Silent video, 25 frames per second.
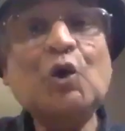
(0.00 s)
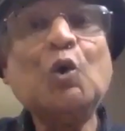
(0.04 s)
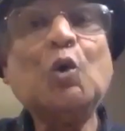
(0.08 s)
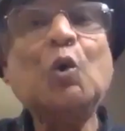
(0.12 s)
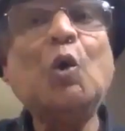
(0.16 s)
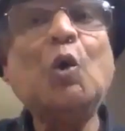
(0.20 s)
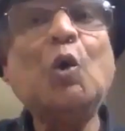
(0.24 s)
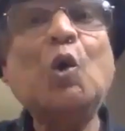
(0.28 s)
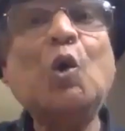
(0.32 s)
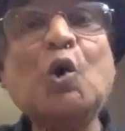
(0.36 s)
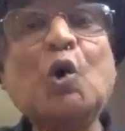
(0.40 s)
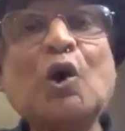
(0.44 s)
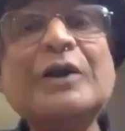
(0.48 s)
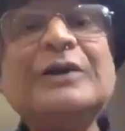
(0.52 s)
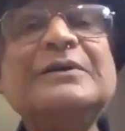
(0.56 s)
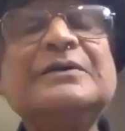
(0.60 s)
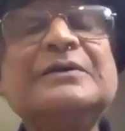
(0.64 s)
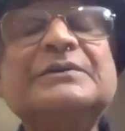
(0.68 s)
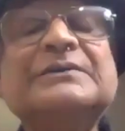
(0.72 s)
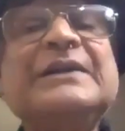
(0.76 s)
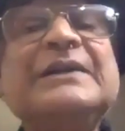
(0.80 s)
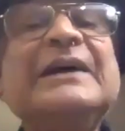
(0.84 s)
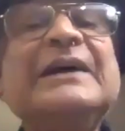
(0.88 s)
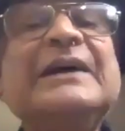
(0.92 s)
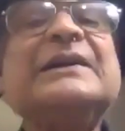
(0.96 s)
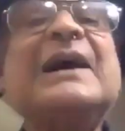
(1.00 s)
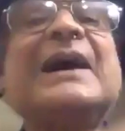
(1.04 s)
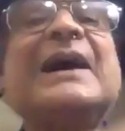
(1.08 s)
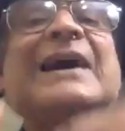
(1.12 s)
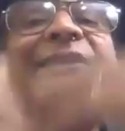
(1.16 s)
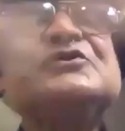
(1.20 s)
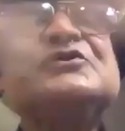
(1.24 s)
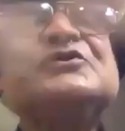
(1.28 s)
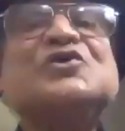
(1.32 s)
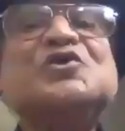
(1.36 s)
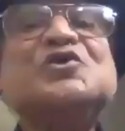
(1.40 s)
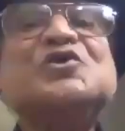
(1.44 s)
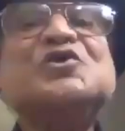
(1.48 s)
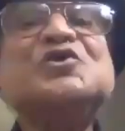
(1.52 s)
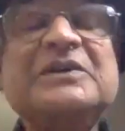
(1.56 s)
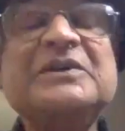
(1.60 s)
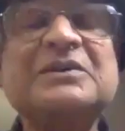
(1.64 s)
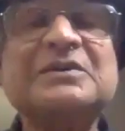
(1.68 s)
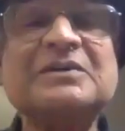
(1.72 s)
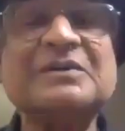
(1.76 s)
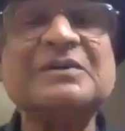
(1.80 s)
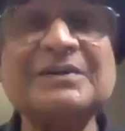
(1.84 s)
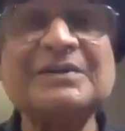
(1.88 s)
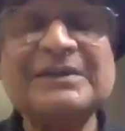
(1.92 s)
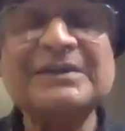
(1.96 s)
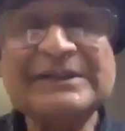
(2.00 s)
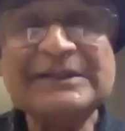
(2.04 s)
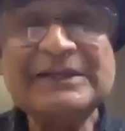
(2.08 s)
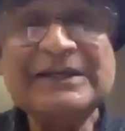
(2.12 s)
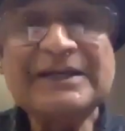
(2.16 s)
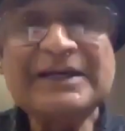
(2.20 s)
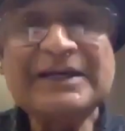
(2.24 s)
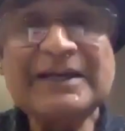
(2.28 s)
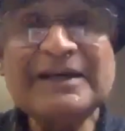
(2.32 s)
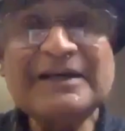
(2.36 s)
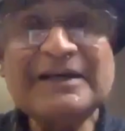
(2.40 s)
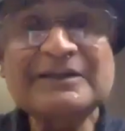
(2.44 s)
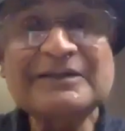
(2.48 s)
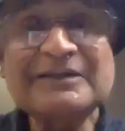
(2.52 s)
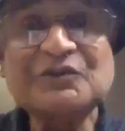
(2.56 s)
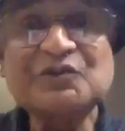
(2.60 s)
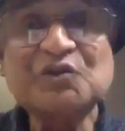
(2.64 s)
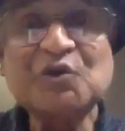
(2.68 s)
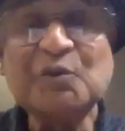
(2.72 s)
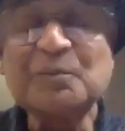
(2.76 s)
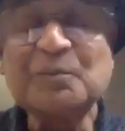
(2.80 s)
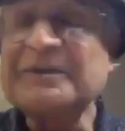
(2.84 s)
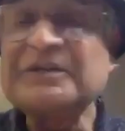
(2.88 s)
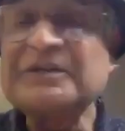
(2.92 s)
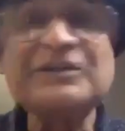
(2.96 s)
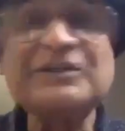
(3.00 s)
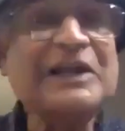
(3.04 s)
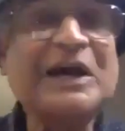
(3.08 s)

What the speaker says: or there has to be another domain.